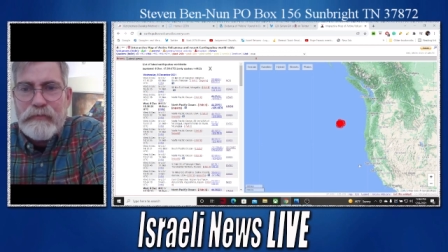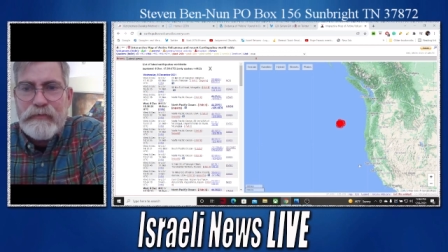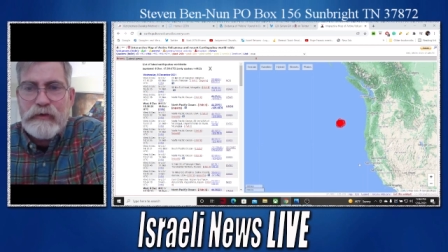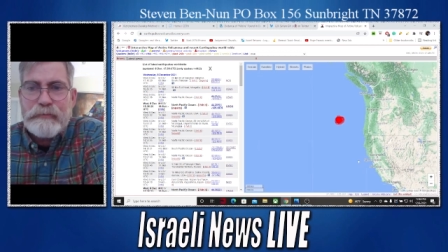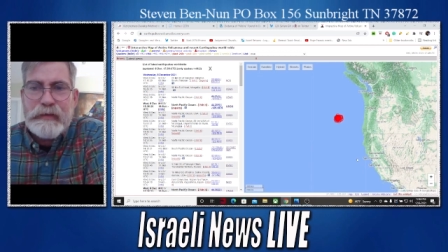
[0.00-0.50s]

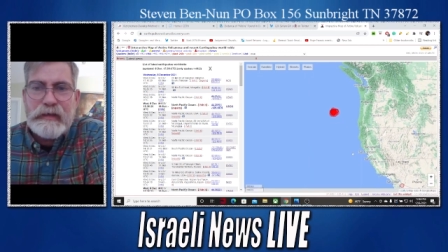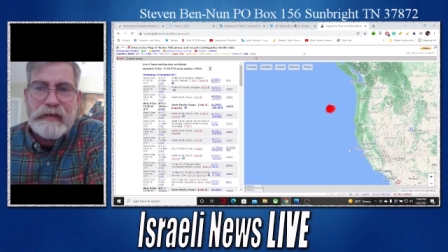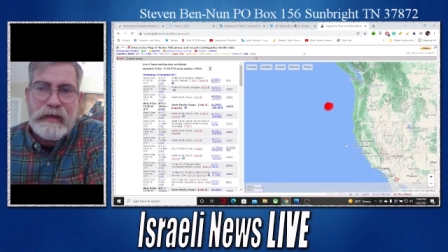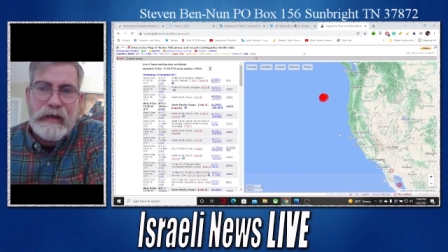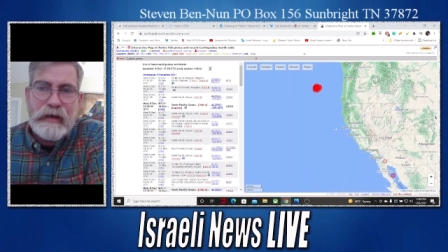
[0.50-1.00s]
that'll
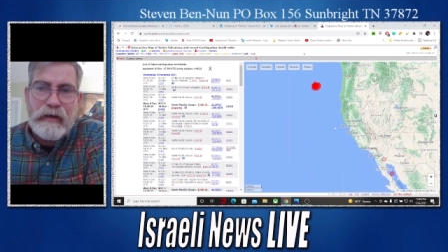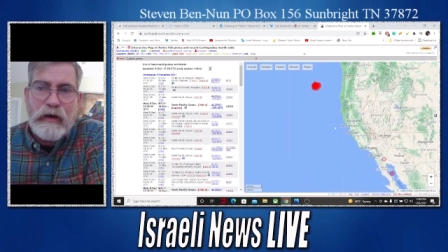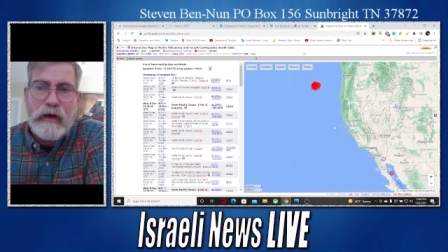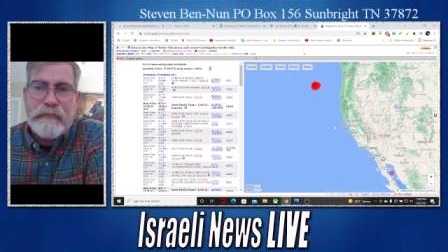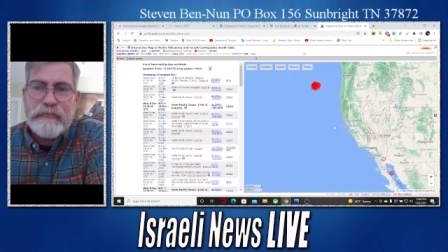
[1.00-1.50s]
be uh,
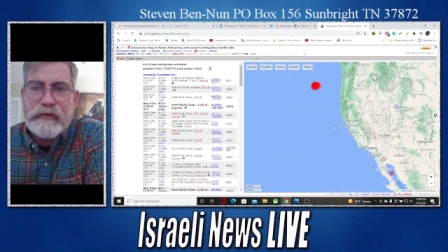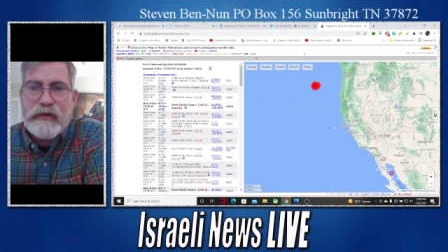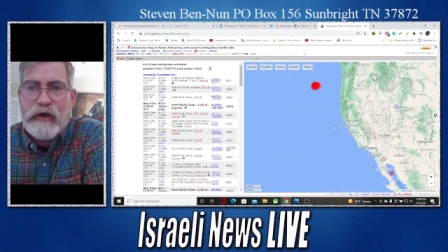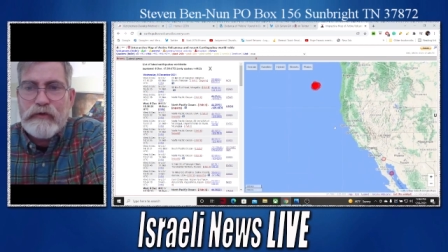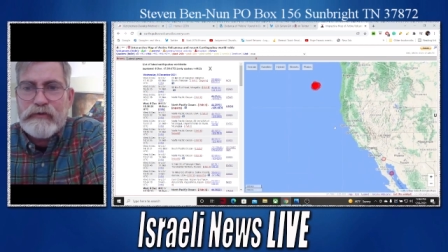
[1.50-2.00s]
off the
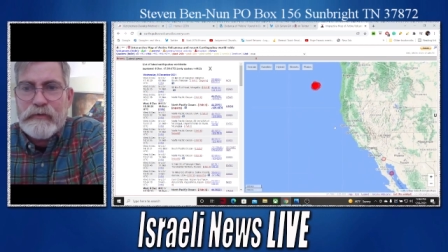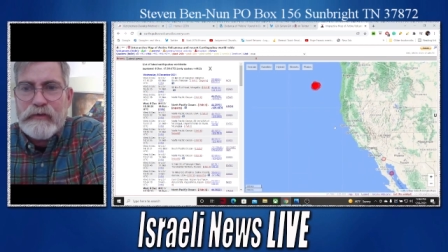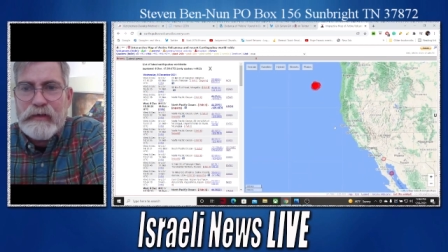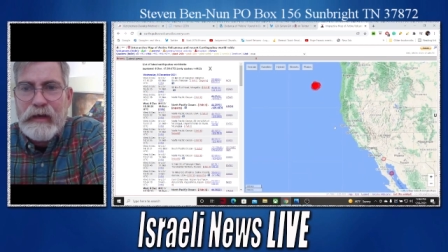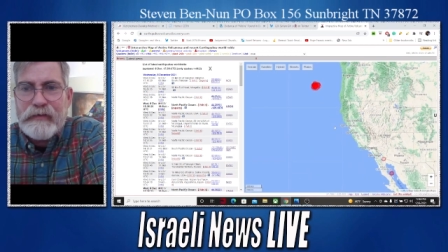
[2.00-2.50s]
coast of the
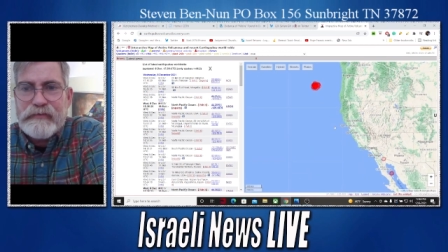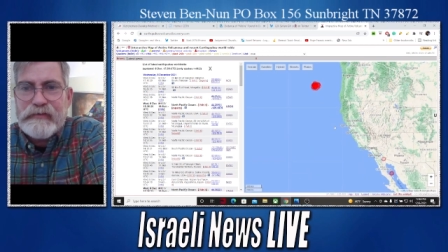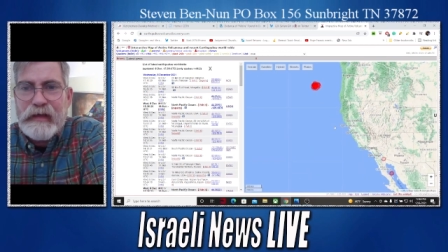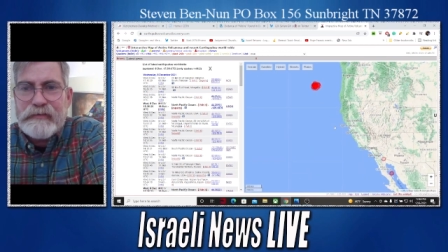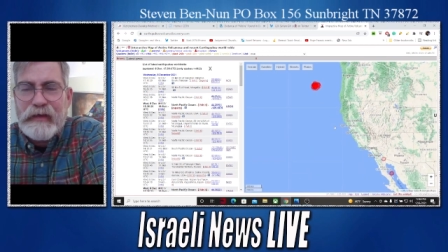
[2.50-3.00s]
United
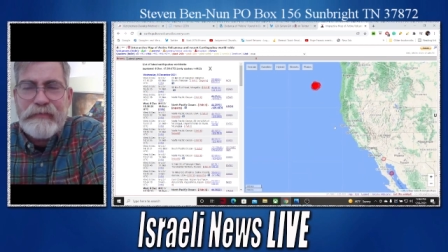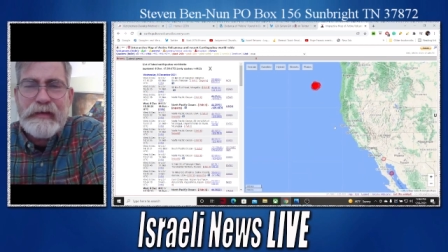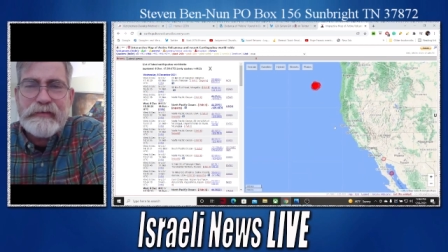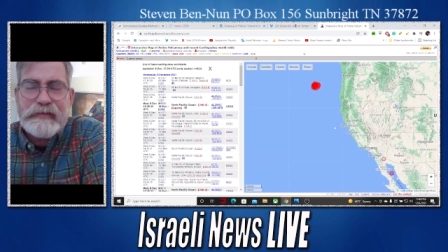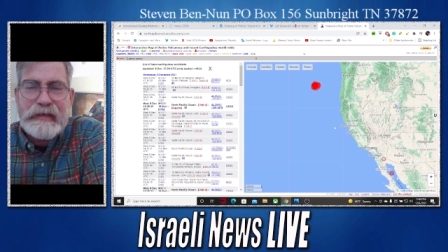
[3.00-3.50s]
States. I
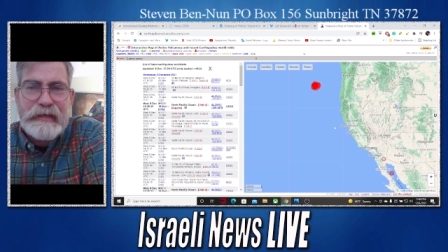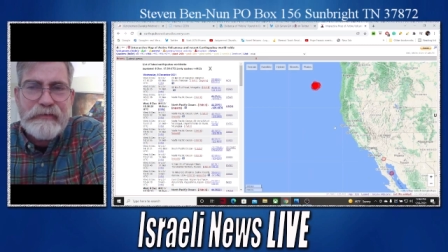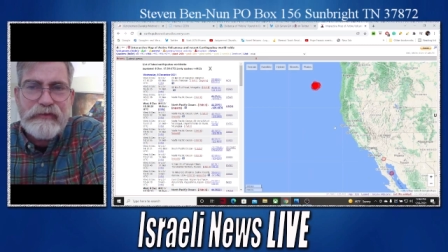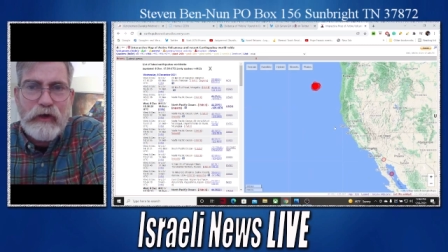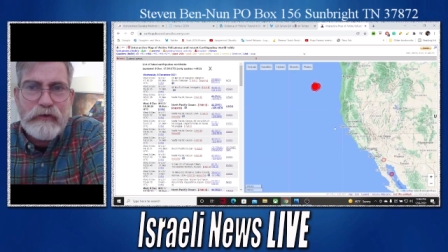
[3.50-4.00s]
think it's the
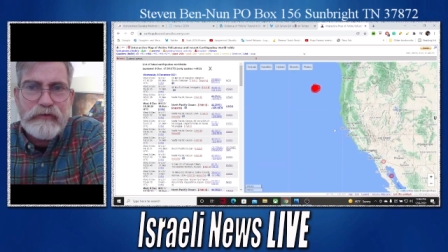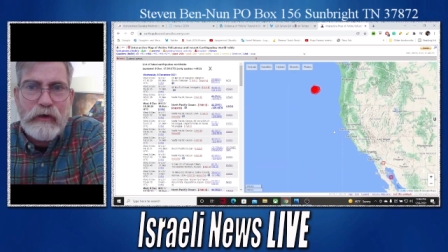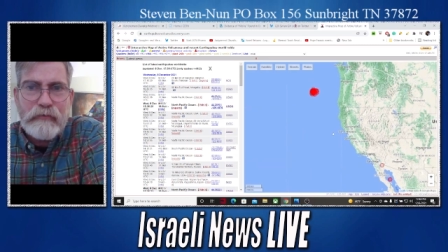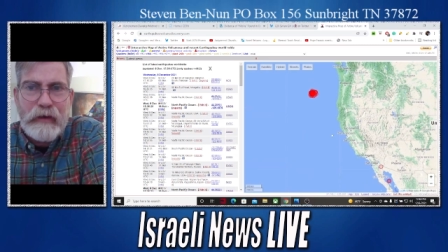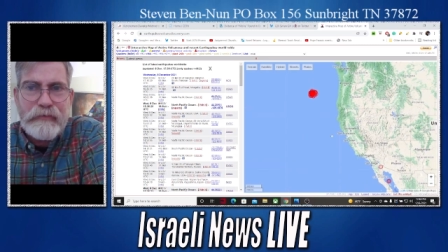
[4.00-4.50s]
east coast,
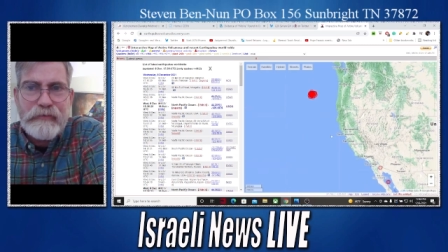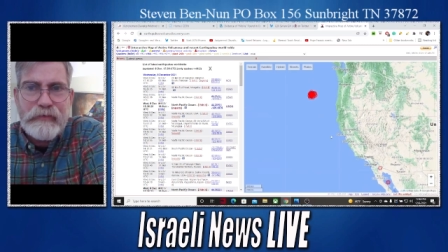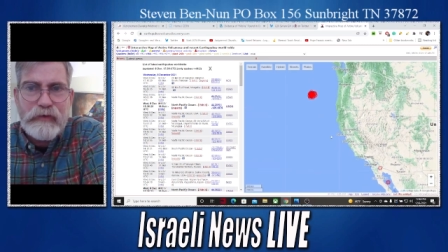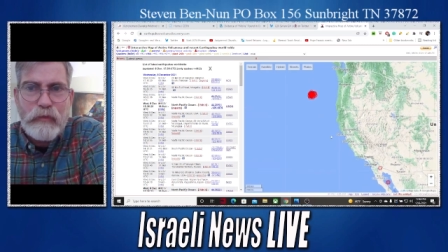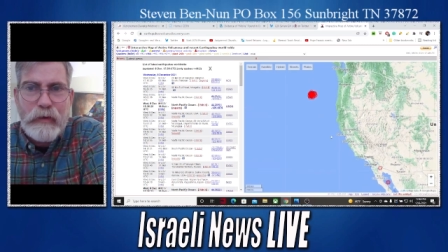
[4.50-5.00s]
though, rather
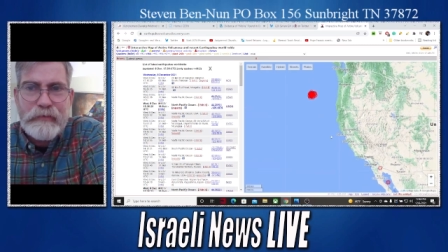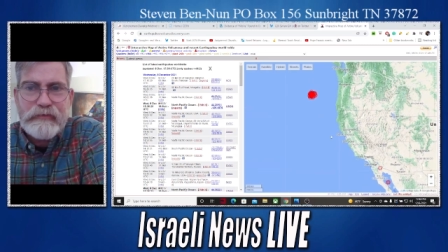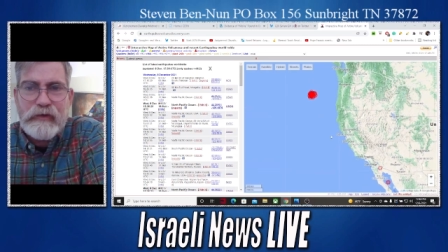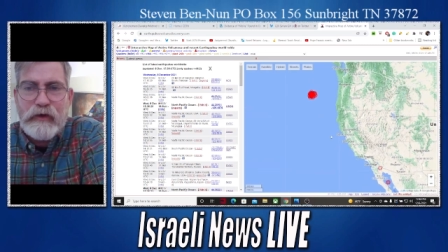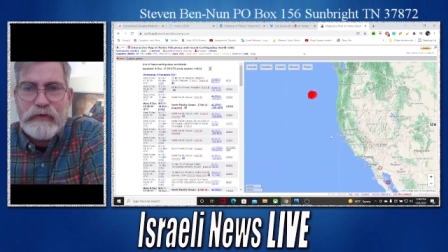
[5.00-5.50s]
than the
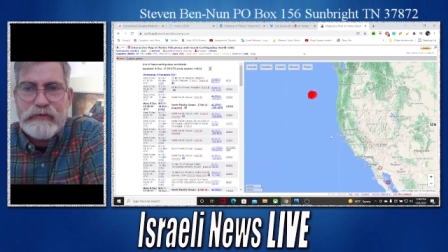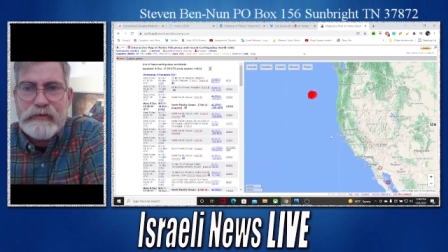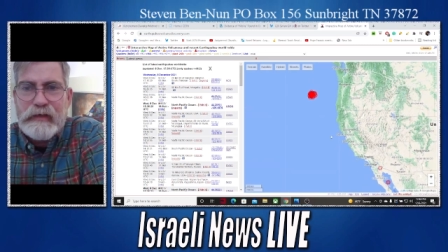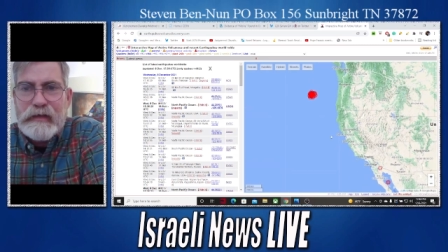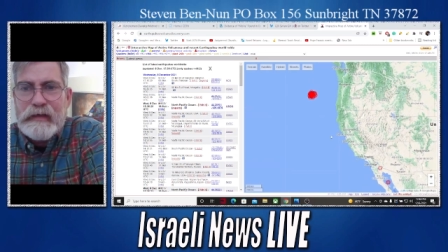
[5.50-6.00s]
west coast,
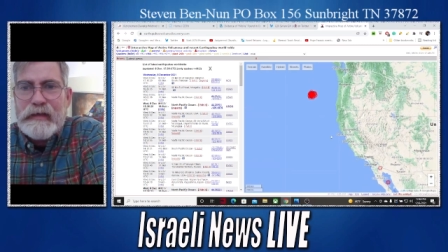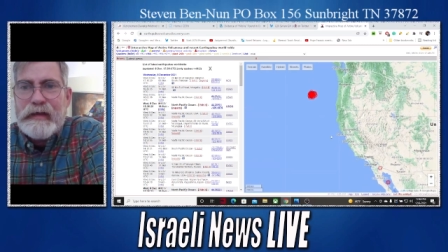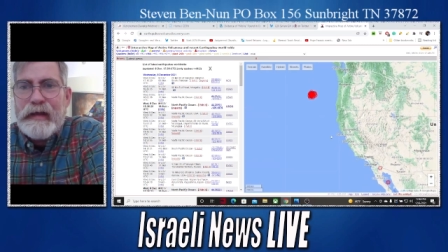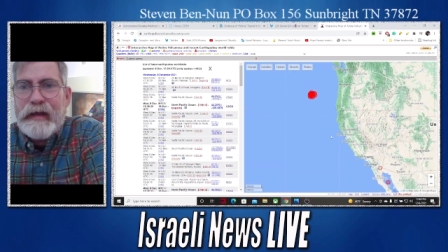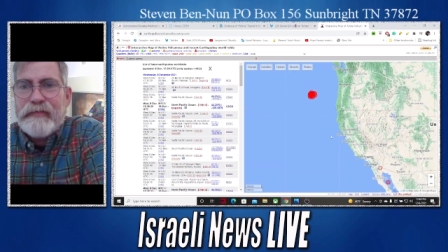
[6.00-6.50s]

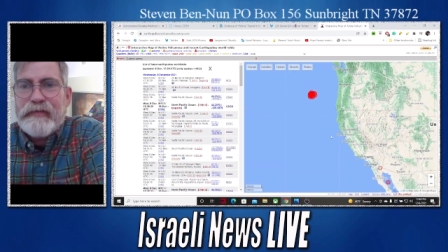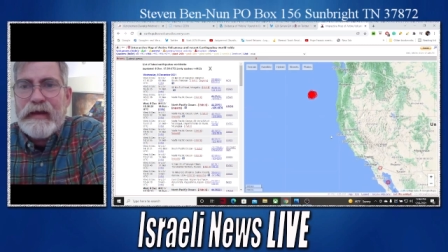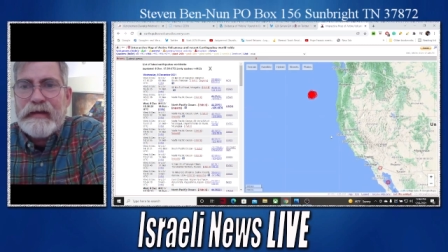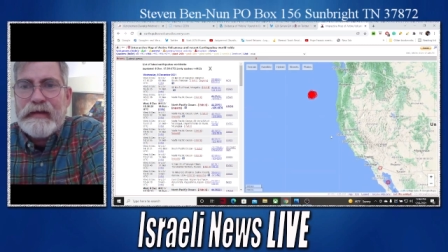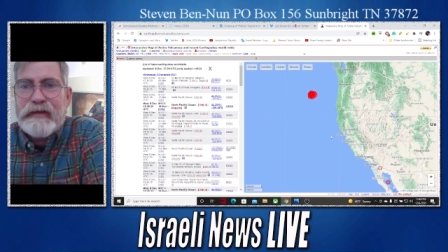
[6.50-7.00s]
and
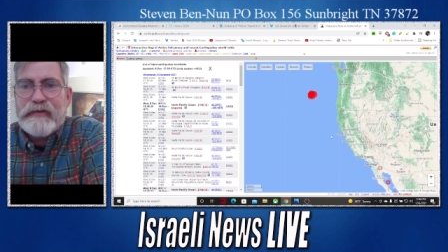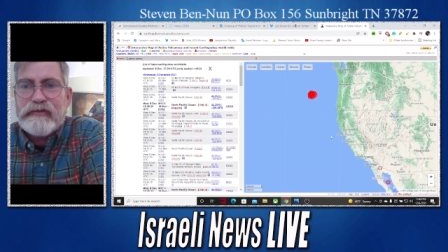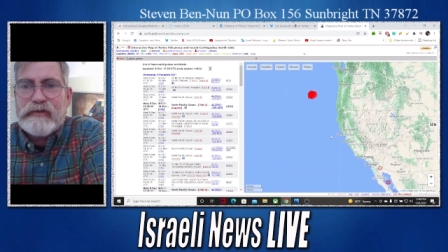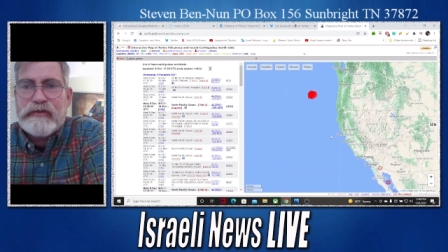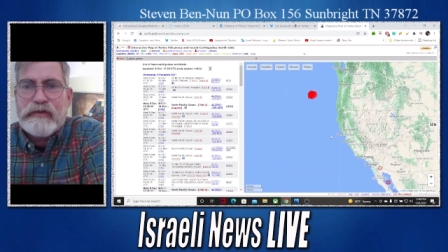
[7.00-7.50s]
that it
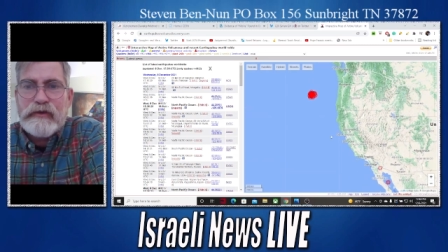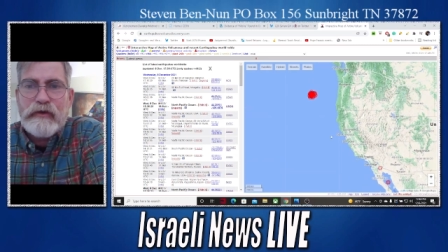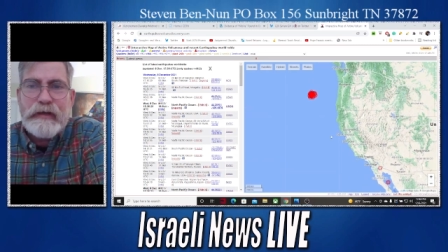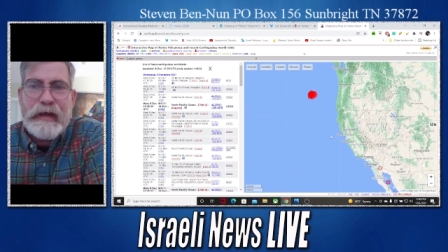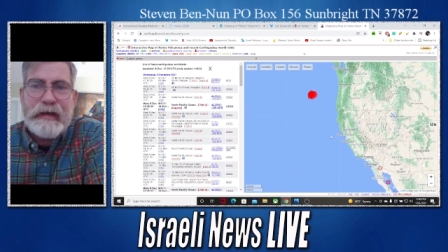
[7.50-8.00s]
is to
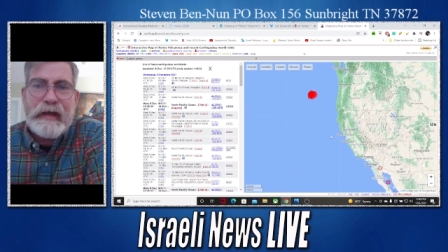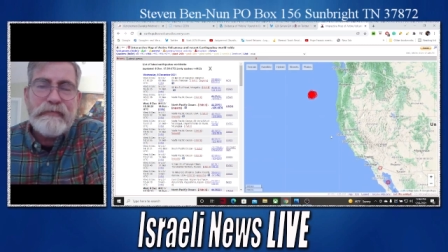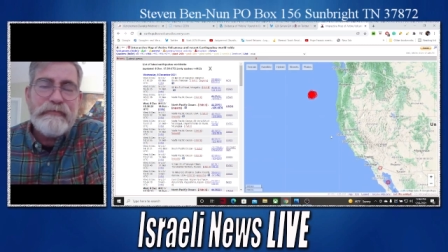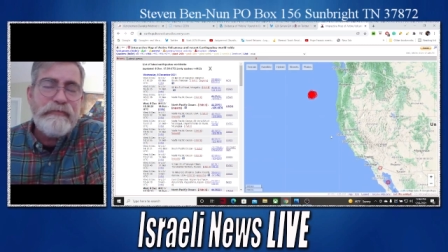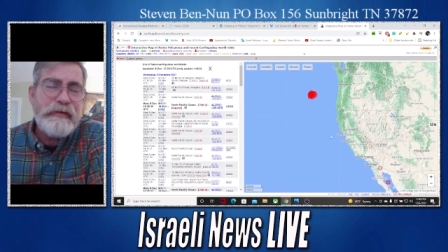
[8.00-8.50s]
create a
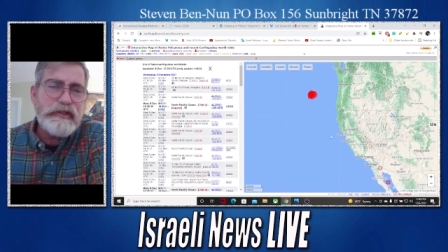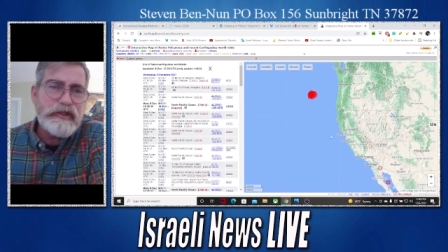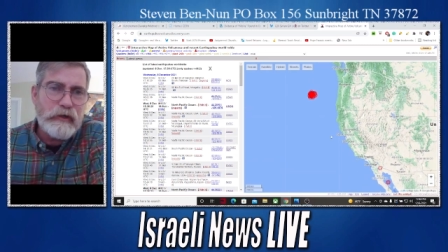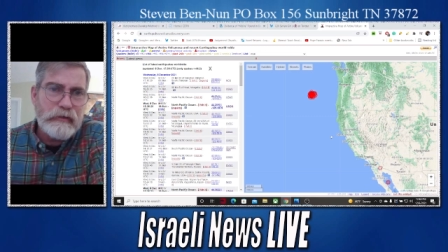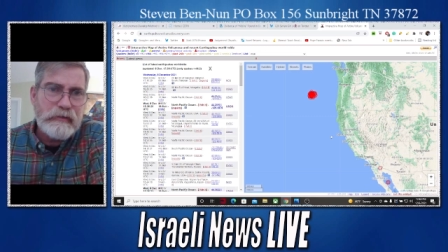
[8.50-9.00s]

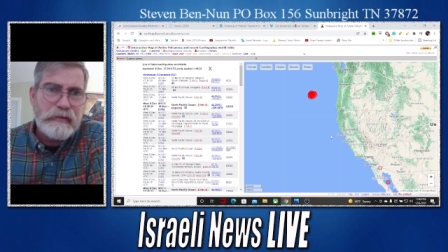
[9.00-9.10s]
fissure